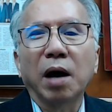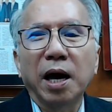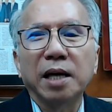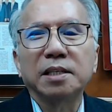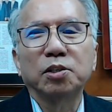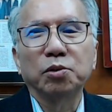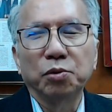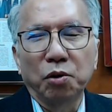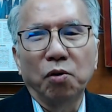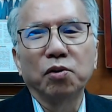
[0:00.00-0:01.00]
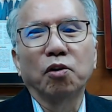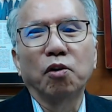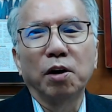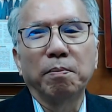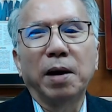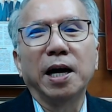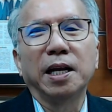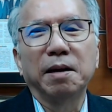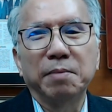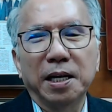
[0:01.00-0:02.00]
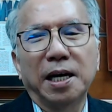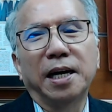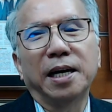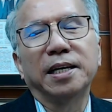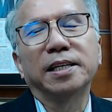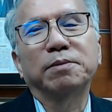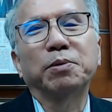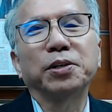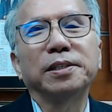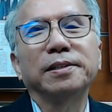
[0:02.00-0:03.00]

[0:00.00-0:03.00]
as you don't go and buy them at the highest point.